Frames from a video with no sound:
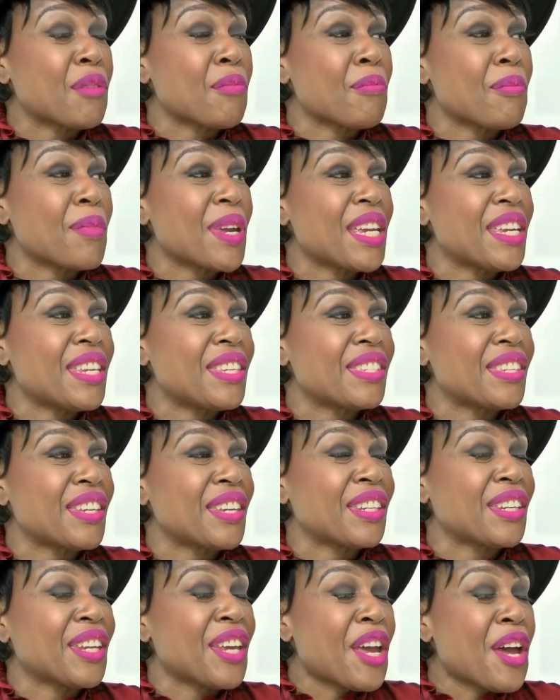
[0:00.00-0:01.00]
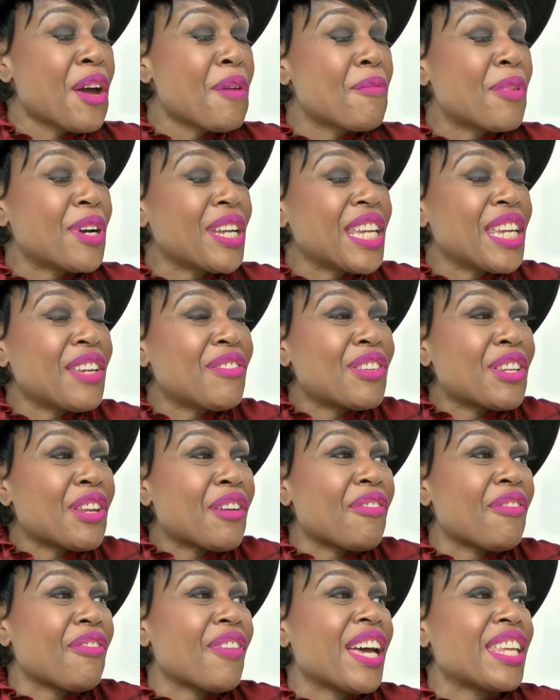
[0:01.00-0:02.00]
amazing. But even
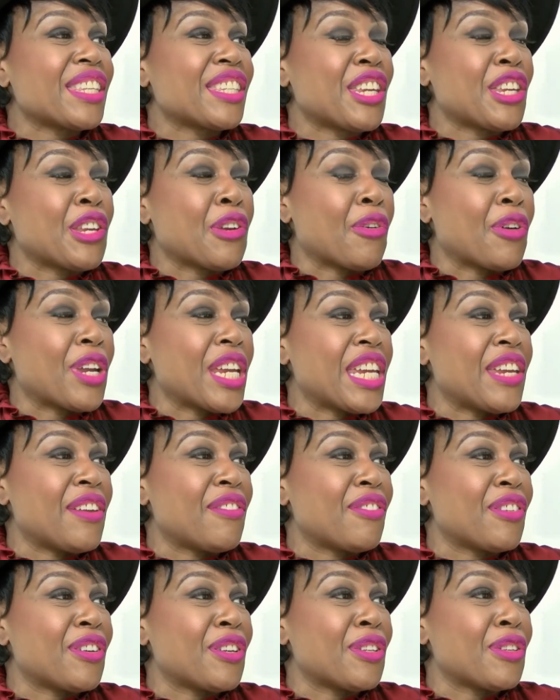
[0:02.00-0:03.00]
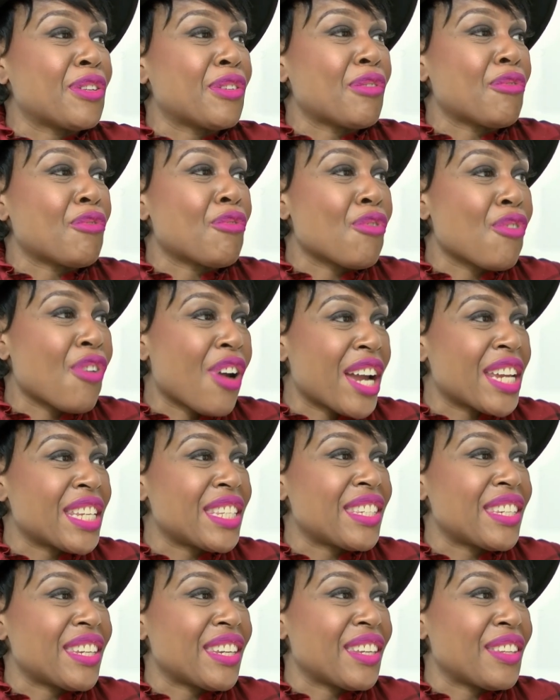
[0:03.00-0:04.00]
the fact that you're even
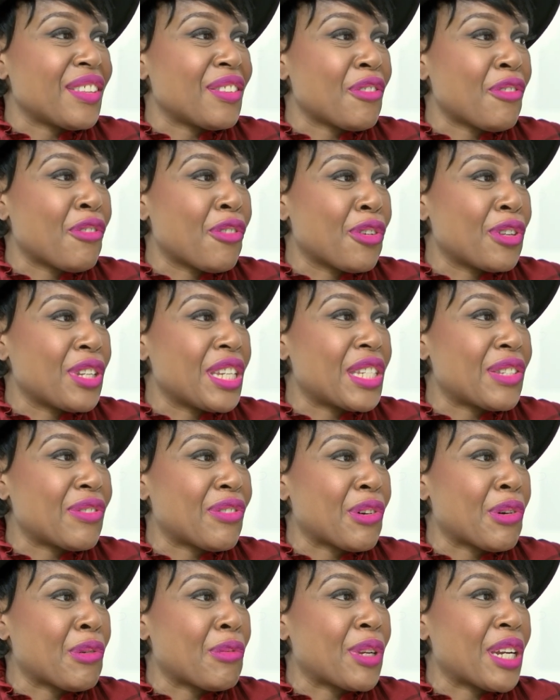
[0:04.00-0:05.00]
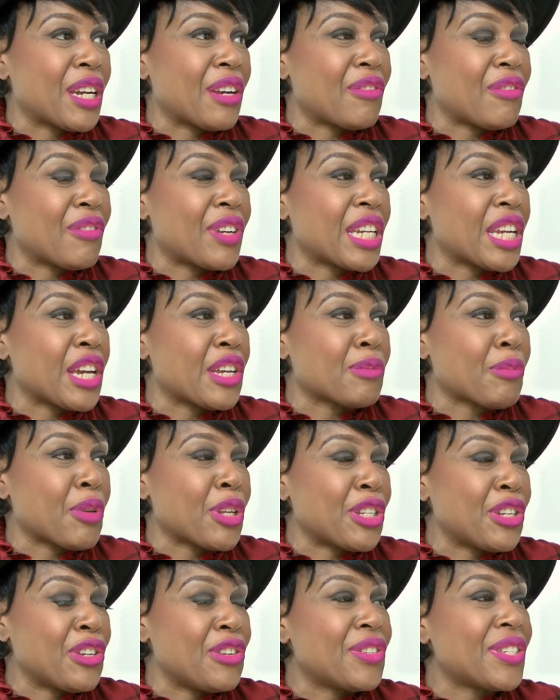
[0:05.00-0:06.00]
writing for this film and everything else,
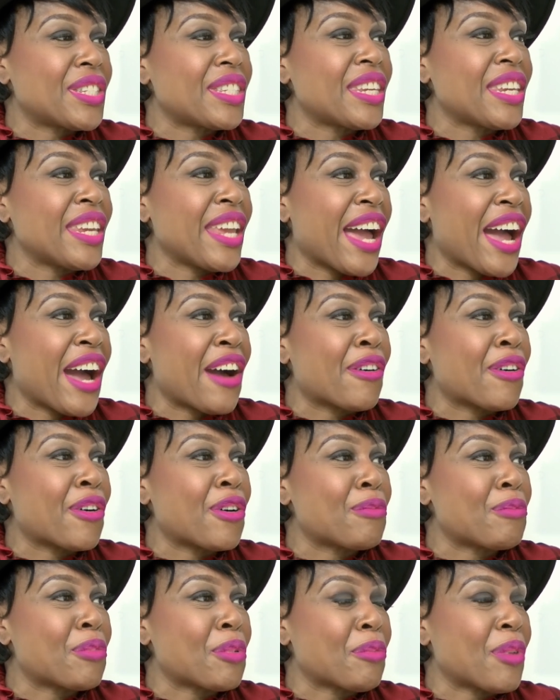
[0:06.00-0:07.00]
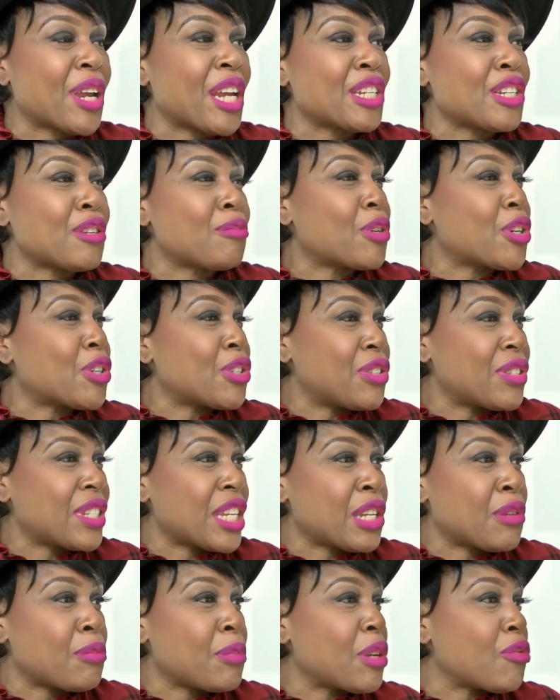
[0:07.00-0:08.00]
but do you see how God prepared you? Because you
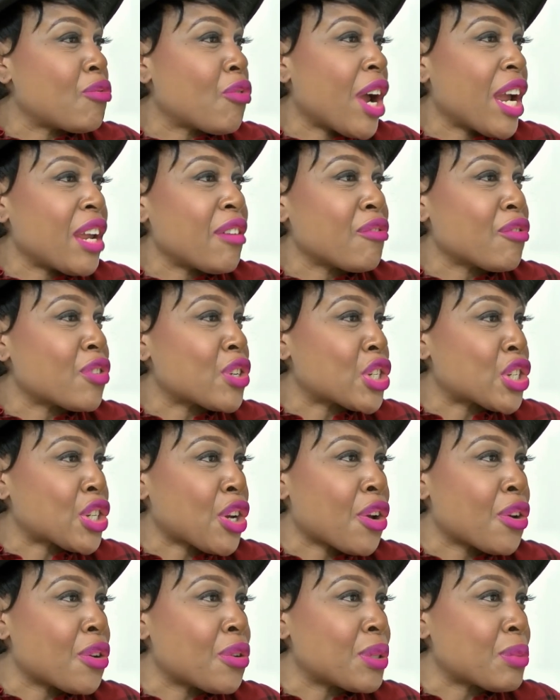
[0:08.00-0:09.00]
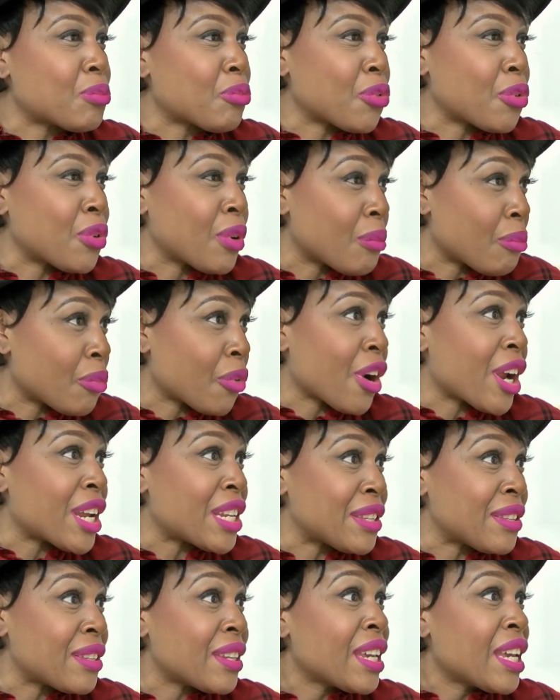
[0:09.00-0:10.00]
said you've been writing for shows
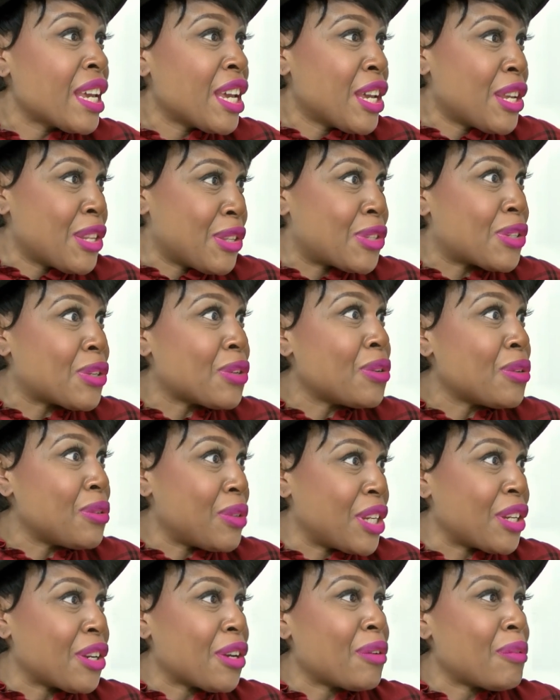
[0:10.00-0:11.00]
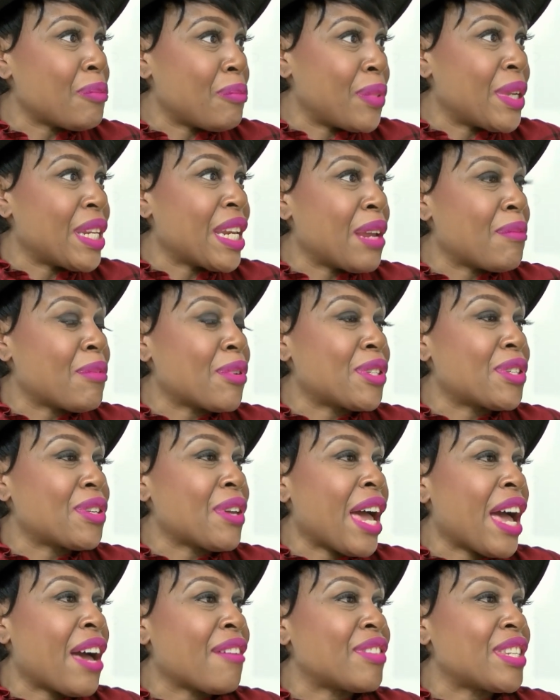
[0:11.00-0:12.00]
prior to, you know, being able
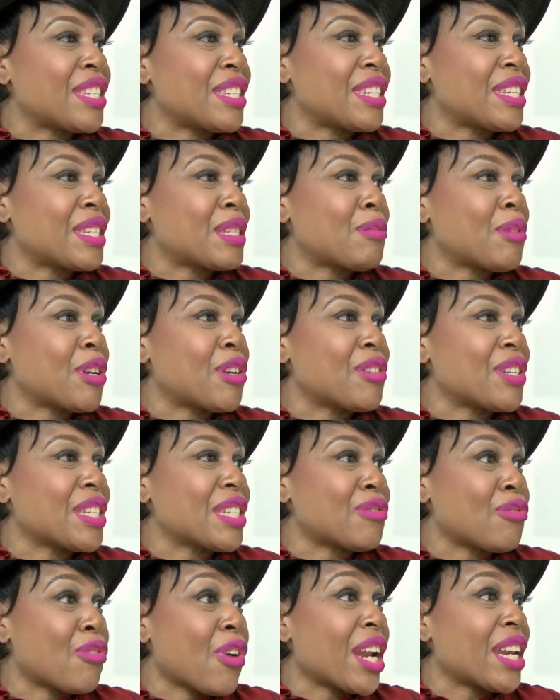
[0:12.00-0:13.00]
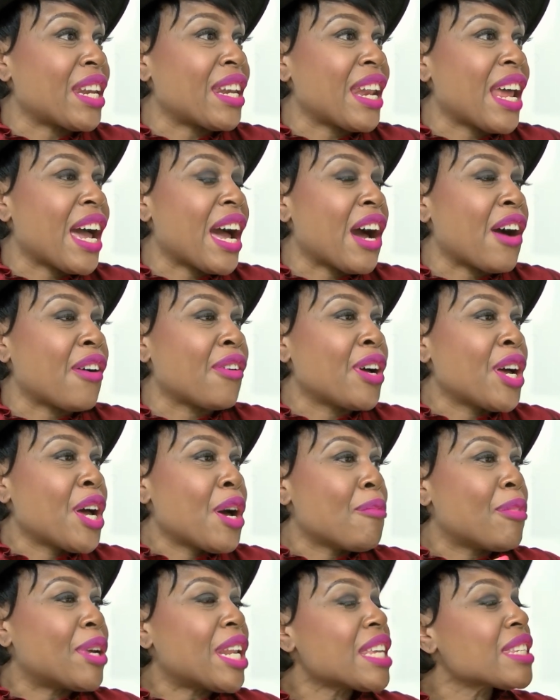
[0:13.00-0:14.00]
to have this experience right now,
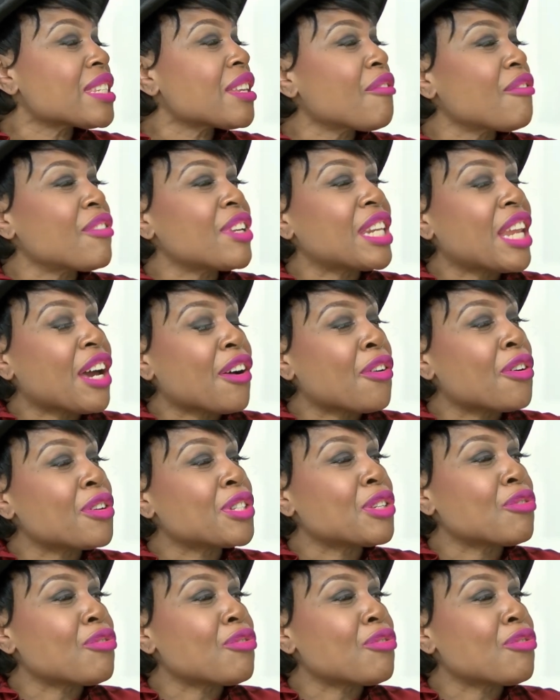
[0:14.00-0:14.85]
but that's something that God's